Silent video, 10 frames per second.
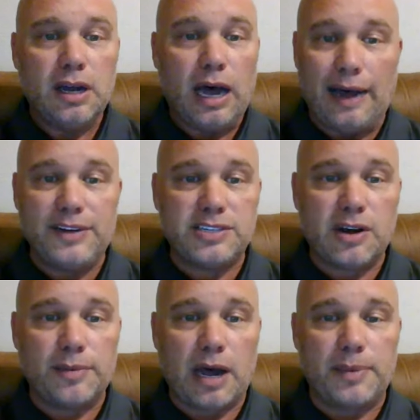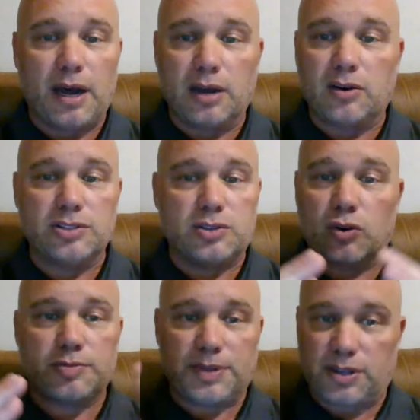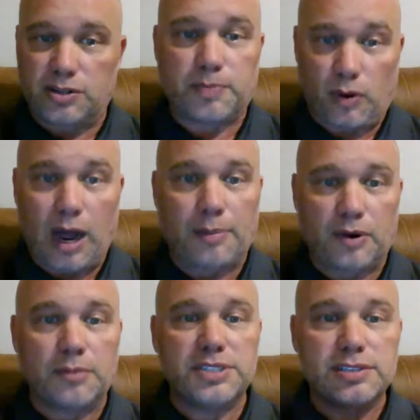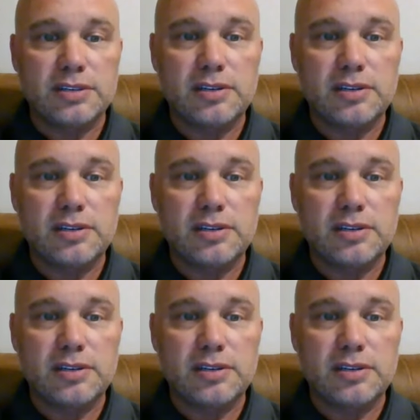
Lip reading: Obviously, I'm not behind closed doors, but there's problems.